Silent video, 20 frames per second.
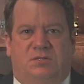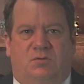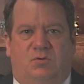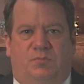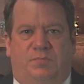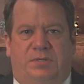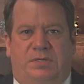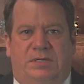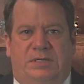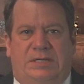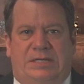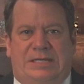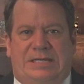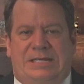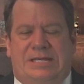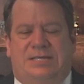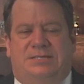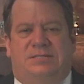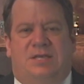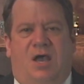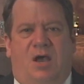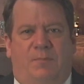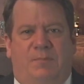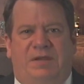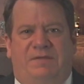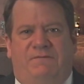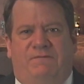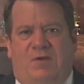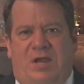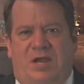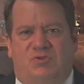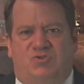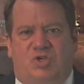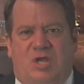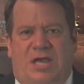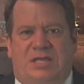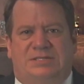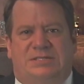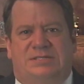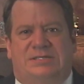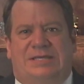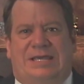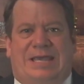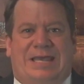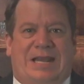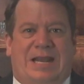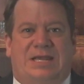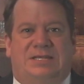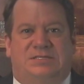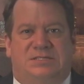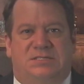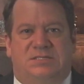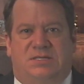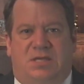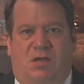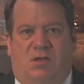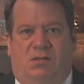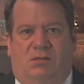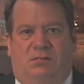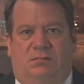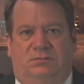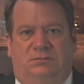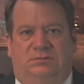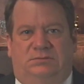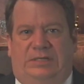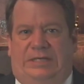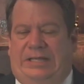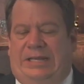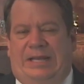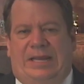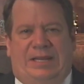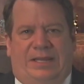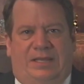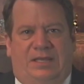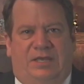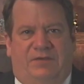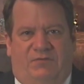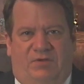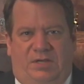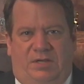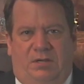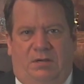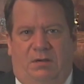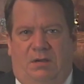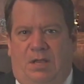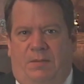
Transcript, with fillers: Group is, how many franchises can I sell in any given year?